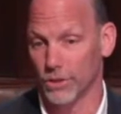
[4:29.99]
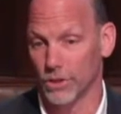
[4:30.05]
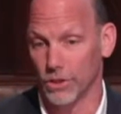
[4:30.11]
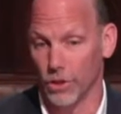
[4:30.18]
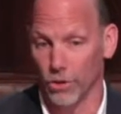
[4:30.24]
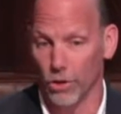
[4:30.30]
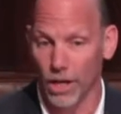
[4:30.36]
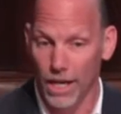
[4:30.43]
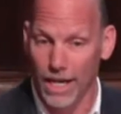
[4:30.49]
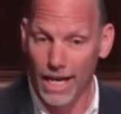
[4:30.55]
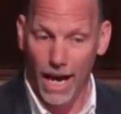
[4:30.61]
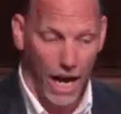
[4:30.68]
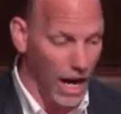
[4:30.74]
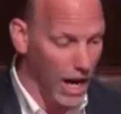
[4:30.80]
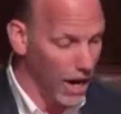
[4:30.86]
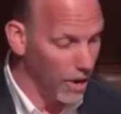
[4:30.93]
So
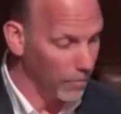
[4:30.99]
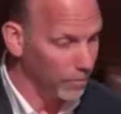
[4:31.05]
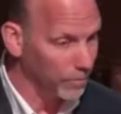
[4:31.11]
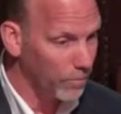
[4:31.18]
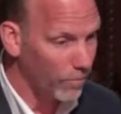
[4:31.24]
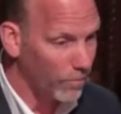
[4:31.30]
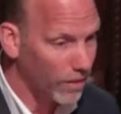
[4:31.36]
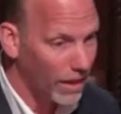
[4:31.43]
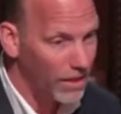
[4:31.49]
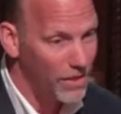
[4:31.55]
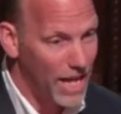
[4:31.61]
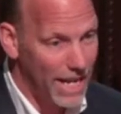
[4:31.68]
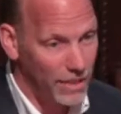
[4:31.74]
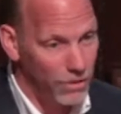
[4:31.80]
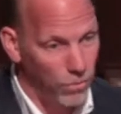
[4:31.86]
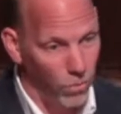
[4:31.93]

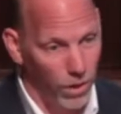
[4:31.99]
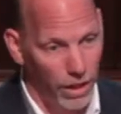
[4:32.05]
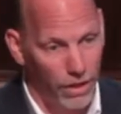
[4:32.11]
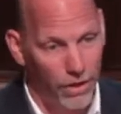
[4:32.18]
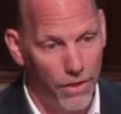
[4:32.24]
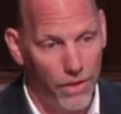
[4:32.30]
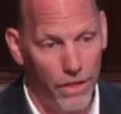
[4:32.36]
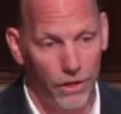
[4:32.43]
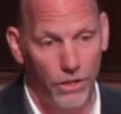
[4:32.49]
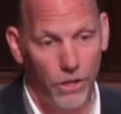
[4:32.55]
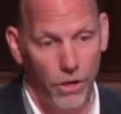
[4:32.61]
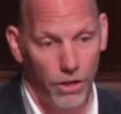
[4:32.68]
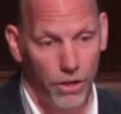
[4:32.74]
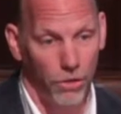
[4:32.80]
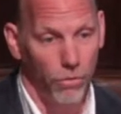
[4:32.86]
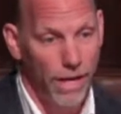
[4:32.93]
that's where they're
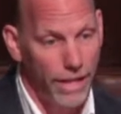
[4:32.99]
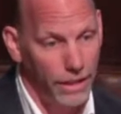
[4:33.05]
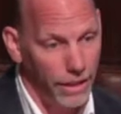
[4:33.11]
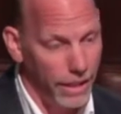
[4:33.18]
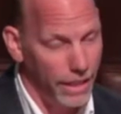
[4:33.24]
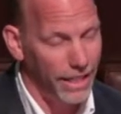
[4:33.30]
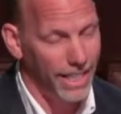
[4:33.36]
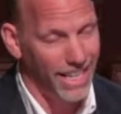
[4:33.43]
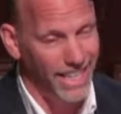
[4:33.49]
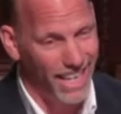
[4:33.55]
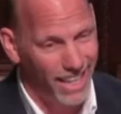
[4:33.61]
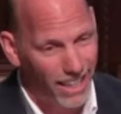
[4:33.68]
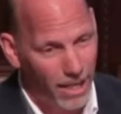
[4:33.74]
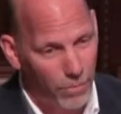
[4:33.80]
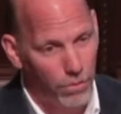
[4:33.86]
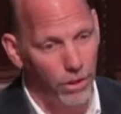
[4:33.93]
starting to regulate it, and then a
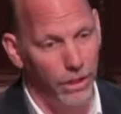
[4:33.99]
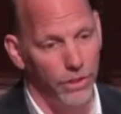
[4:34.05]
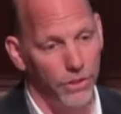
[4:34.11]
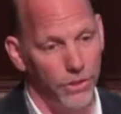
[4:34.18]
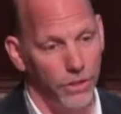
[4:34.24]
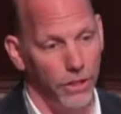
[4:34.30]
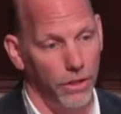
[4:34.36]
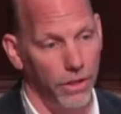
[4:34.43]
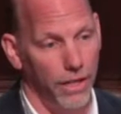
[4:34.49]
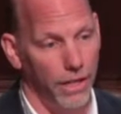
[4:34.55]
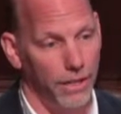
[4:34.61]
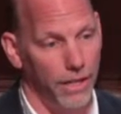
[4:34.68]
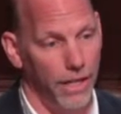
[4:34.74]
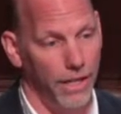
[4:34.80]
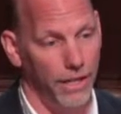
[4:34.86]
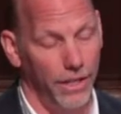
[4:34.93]
couple of years ago they
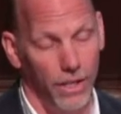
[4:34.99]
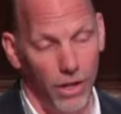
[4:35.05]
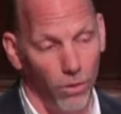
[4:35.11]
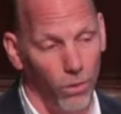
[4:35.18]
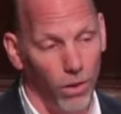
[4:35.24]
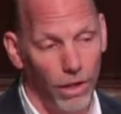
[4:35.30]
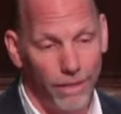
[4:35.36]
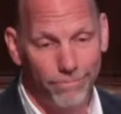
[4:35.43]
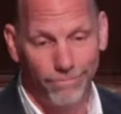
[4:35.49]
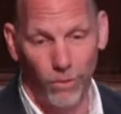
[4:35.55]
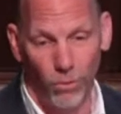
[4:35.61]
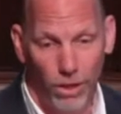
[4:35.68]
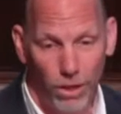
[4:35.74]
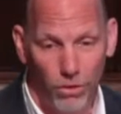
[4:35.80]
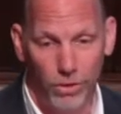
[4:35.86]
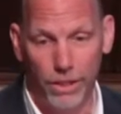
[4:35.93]
decided, you know what,
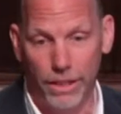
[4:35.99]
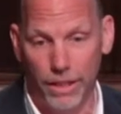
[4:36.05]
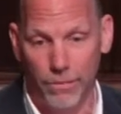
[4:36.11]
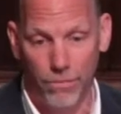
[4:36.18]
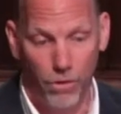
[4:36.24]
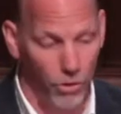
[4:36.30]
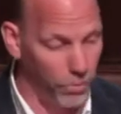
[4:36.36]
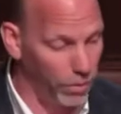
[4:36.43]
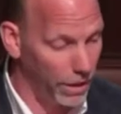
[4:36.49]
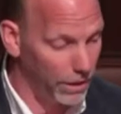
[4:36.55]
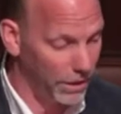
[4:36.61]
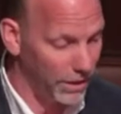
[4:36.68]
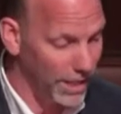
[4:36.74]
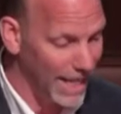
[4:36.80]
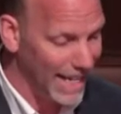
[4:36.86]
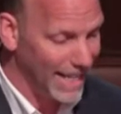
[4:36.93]
we don't need it in both
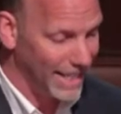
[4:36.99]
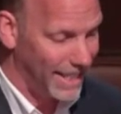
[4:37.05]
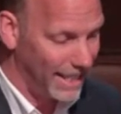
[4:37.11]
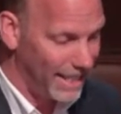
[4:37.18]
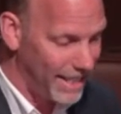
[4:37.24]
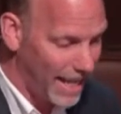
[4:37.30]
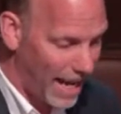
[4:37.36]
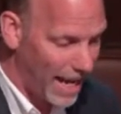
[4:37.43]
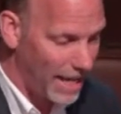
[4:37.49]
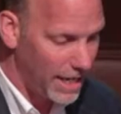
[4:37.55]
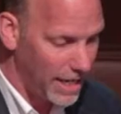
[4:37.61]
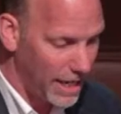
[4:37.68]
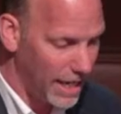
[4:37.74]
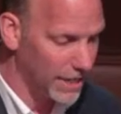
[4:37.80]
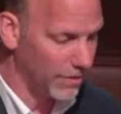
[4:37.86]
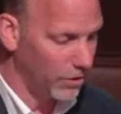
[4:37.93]
places. Today,
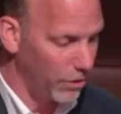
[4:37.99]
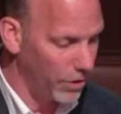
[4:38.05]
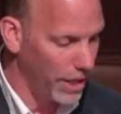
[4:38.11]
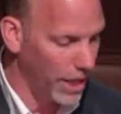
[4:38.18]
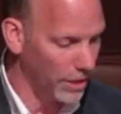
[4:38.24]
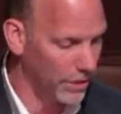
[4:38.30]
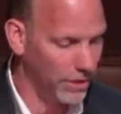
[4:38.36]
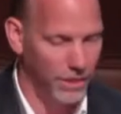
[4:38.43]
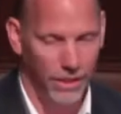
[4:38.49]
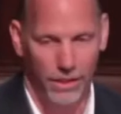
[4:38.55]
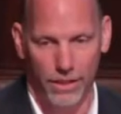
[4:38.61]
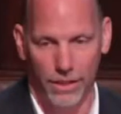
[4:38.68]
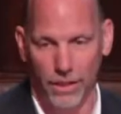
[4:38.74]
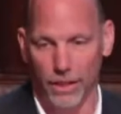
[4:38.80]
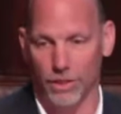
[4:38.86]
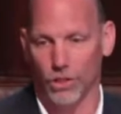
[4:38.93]
as of
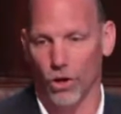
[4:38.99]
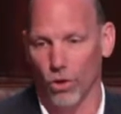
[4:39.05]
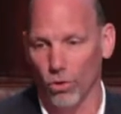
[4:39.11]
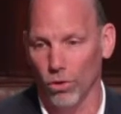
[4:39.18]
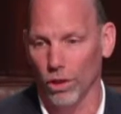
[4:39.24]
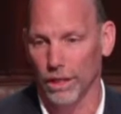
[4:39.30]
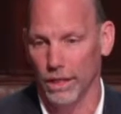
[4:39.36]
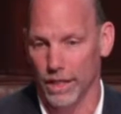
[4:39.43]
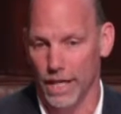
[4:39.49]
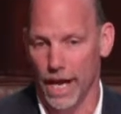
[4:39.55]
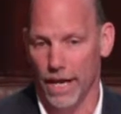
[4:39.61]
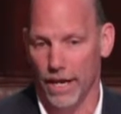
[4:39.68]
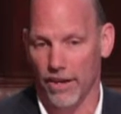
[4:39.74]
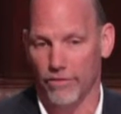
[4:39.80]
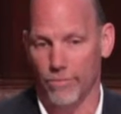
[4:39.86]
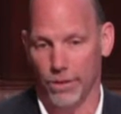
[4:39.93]
2016, it's only in
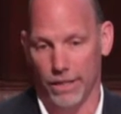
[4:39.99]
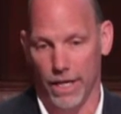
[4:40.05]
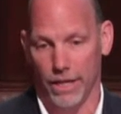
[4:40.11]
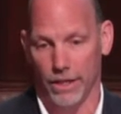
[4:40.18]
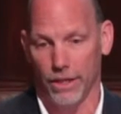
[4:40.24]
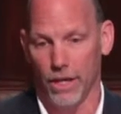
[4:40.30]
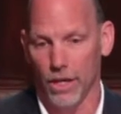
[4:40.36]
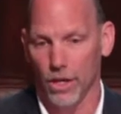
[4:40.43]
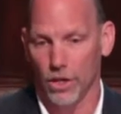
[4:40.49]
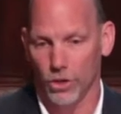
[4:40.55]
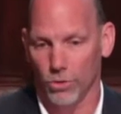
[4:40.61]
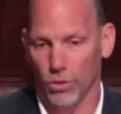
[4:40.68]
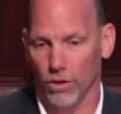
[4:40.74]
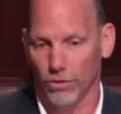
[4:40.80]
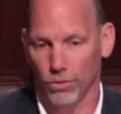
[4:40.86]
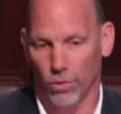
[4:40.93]
NFPA
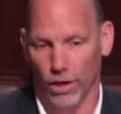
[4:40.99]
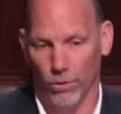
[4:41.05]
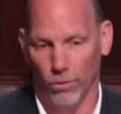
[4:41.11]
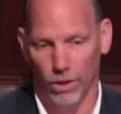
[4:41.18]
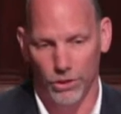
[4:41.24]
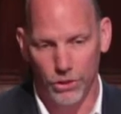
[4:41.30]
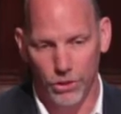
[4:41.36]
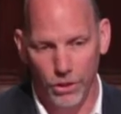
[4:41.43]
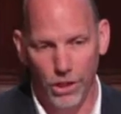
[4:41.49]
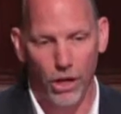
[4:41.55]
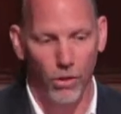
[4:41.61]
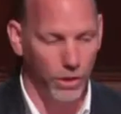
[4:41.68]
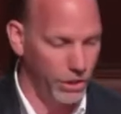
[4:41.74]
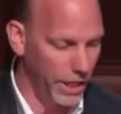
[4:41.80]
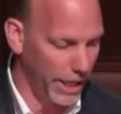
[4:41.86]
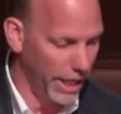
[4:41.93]
1221. So you can go
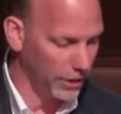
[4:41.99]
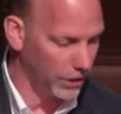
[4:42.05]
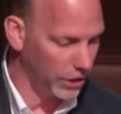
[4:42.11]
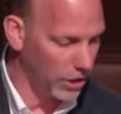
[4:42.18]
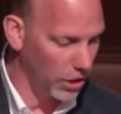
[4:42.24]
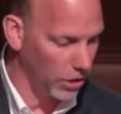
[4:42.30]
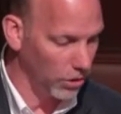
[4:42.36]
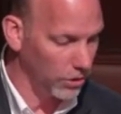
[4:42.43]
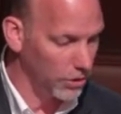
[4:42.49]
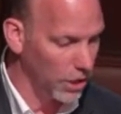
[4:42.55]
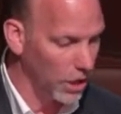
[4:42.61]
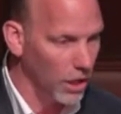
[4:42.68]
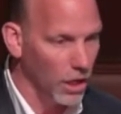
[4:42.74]
and check out the codes.